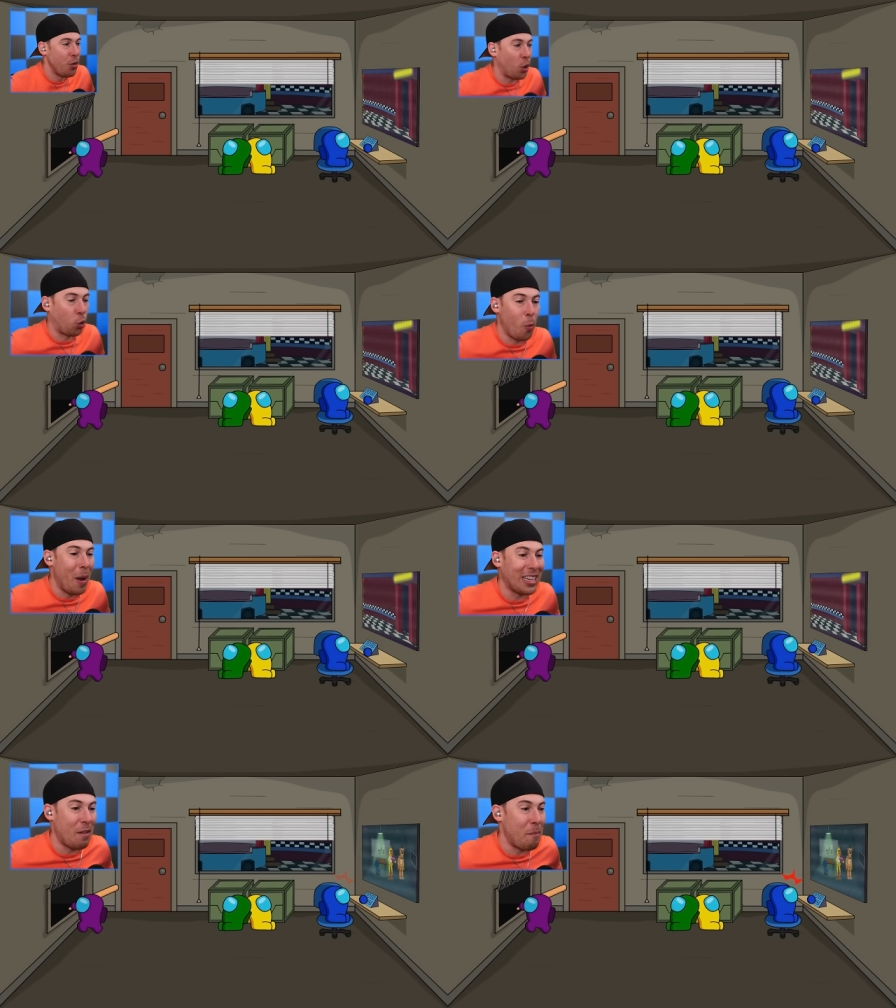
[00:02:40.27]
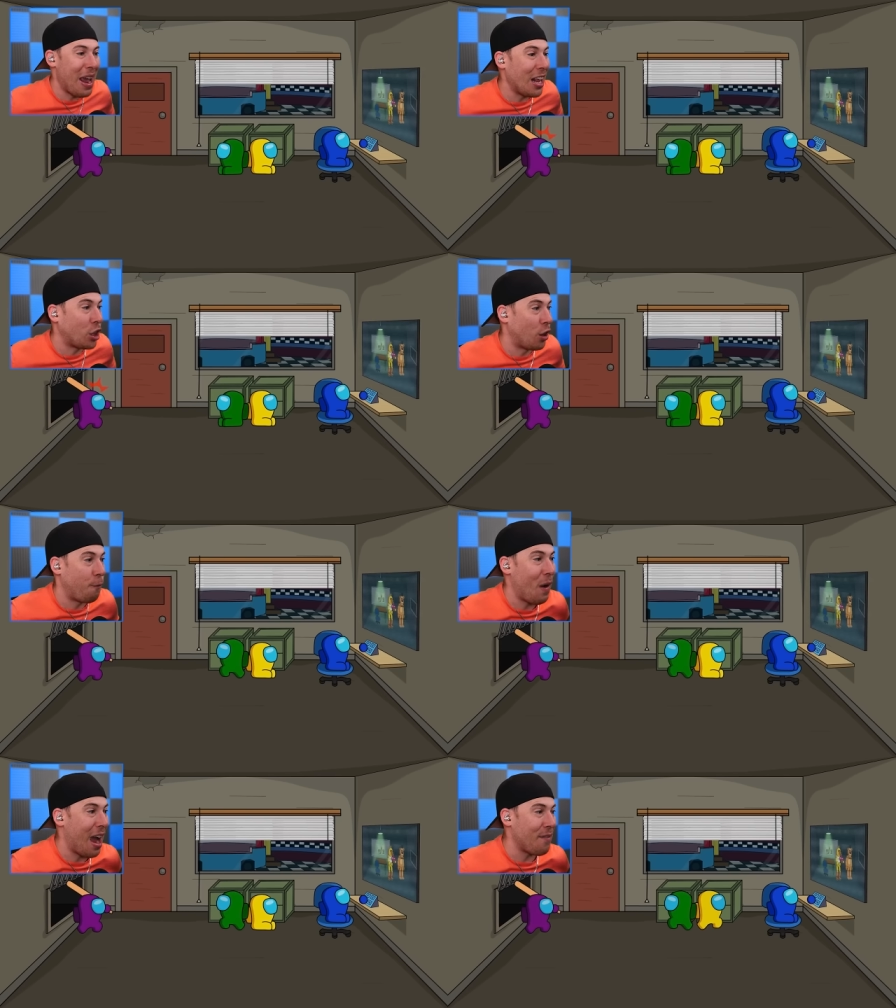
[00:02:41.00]
The crewmates have made it to the
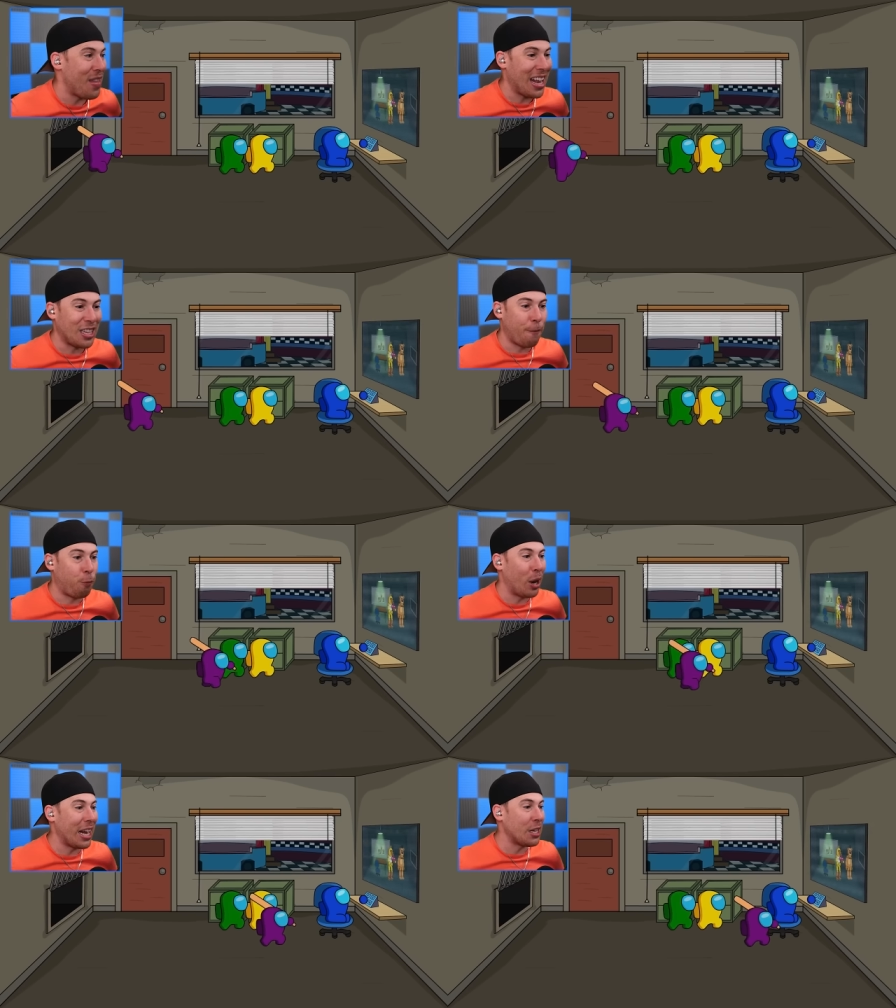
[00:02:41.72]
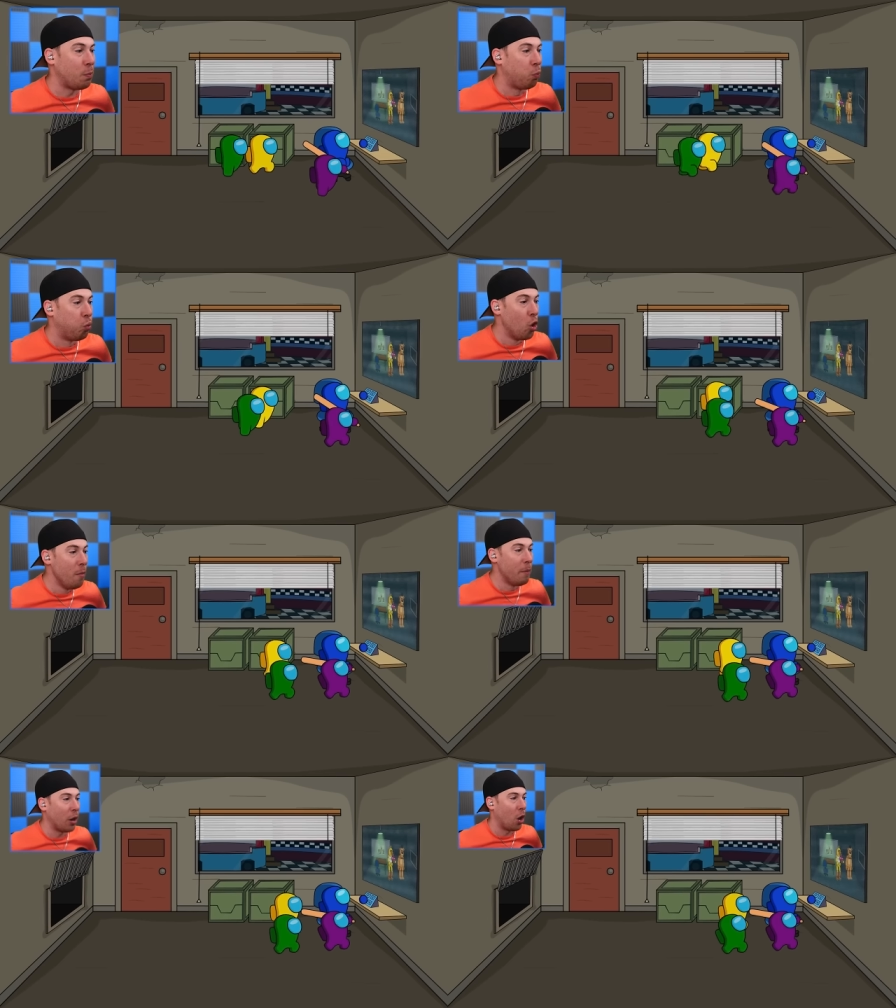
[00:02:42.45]
Five Nights at Freddy's
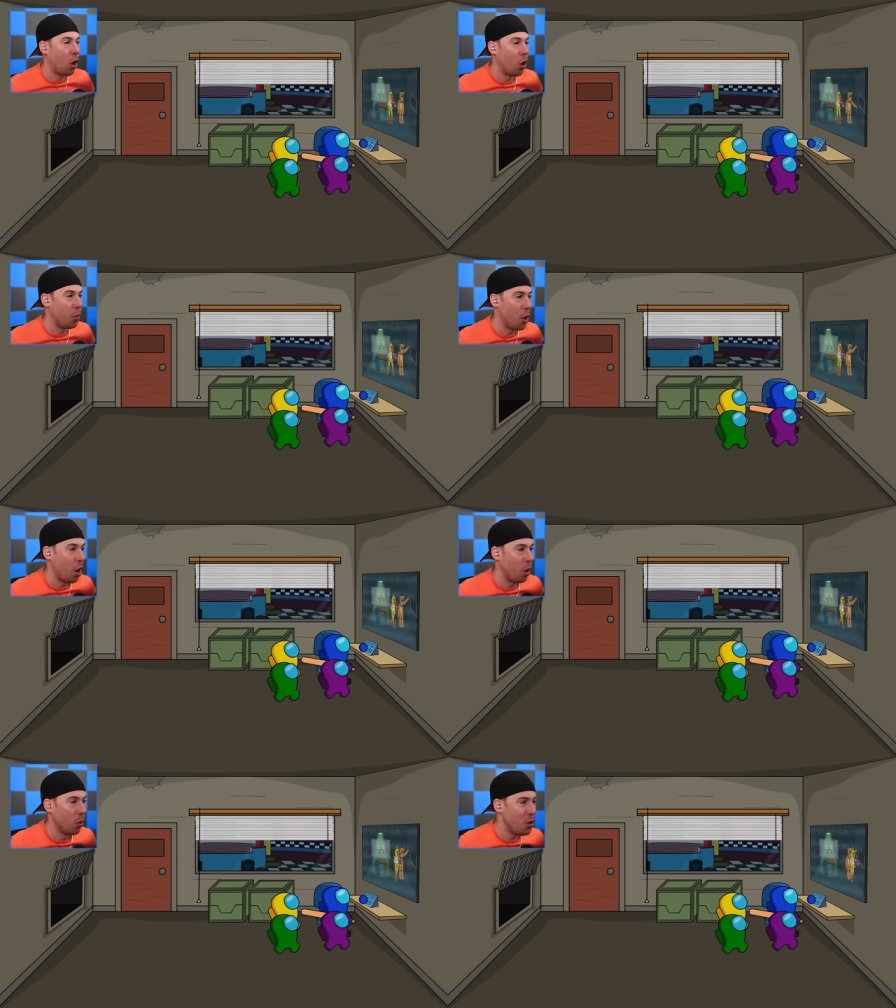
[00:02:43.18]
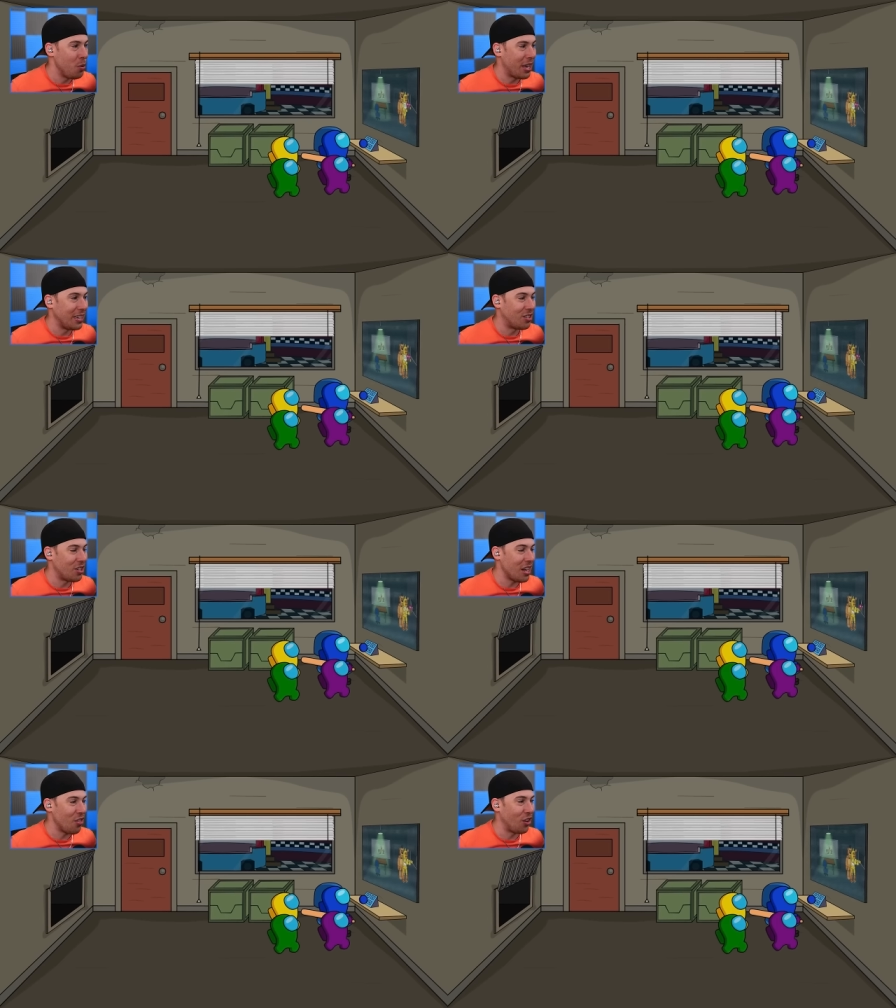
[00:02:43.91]
room, but oh no, you can
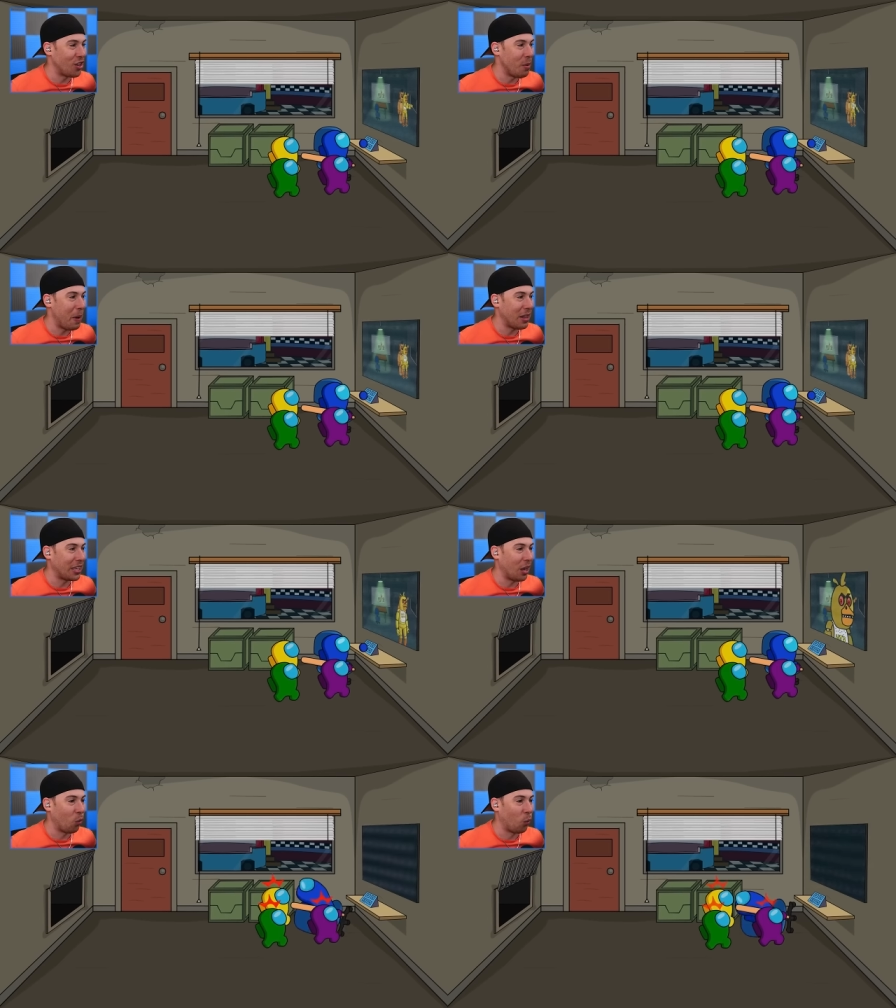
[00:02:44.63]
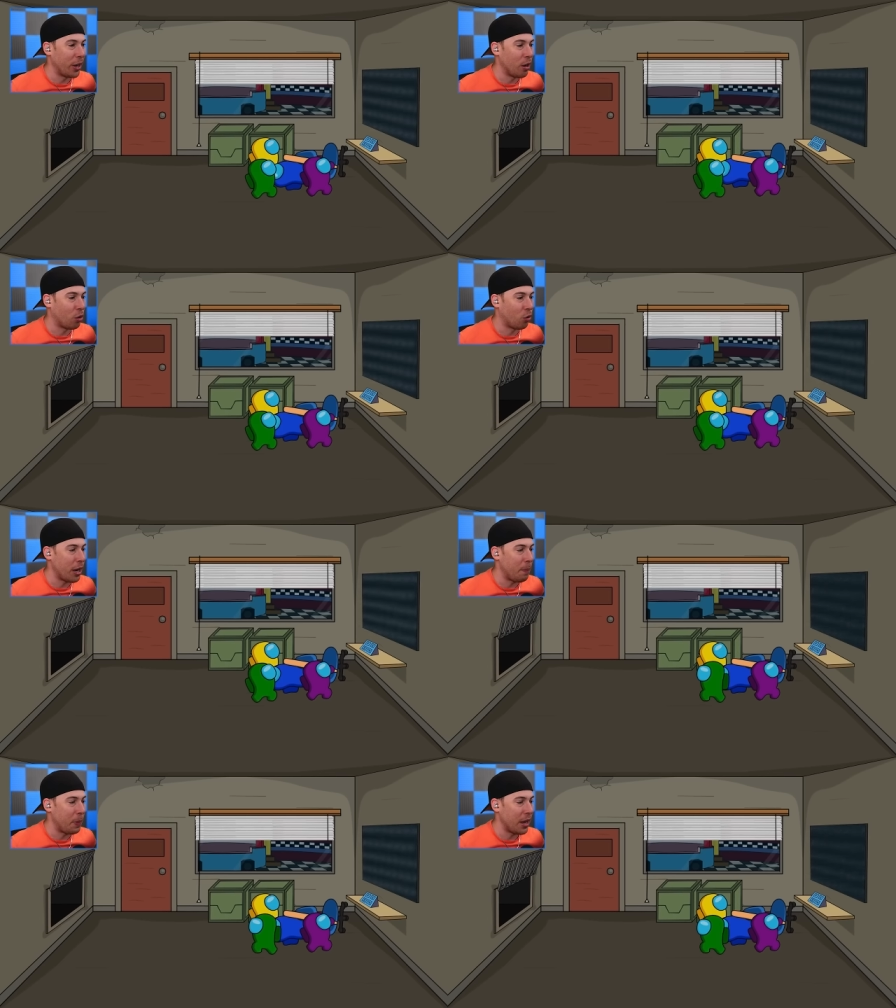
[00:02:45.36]
see this is about to get real
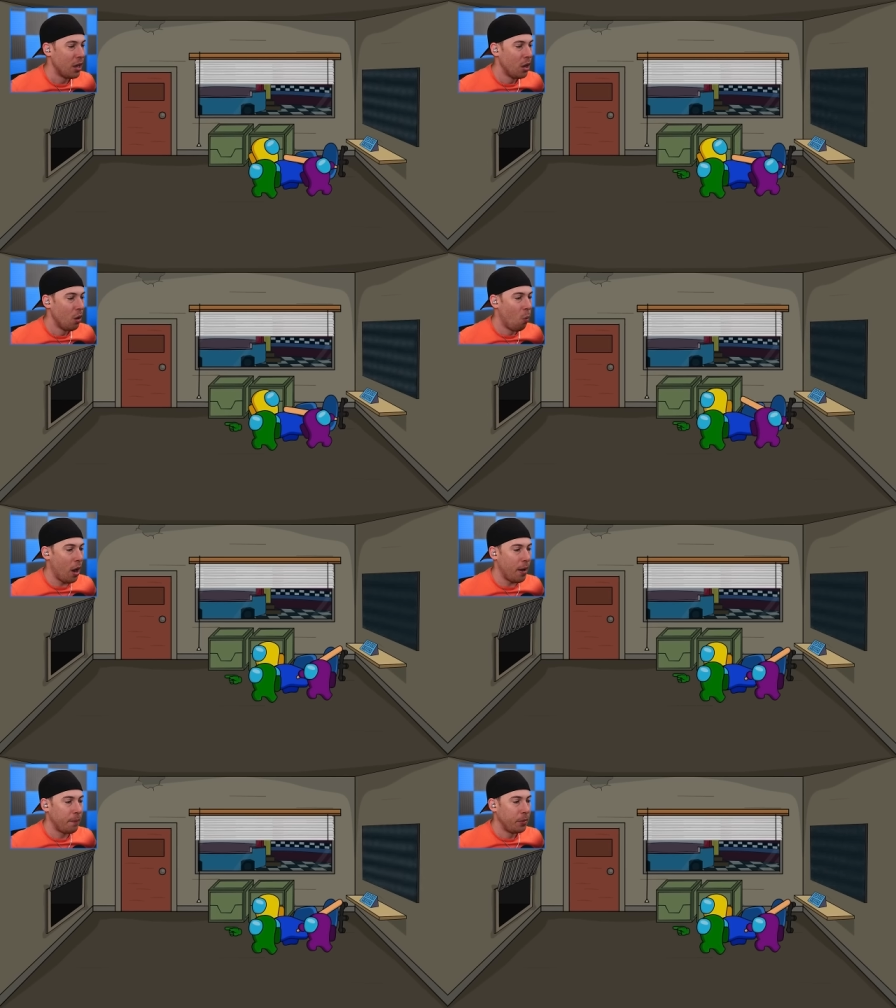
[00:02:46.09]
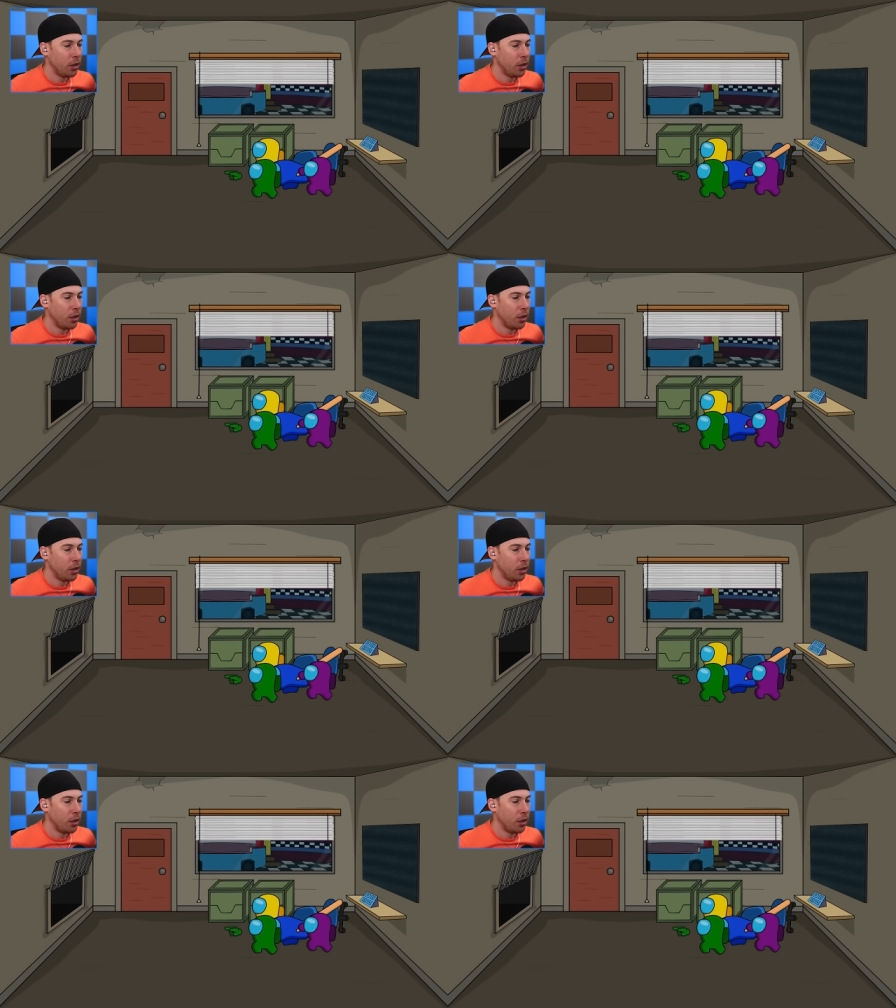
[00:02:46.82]
creepy. What?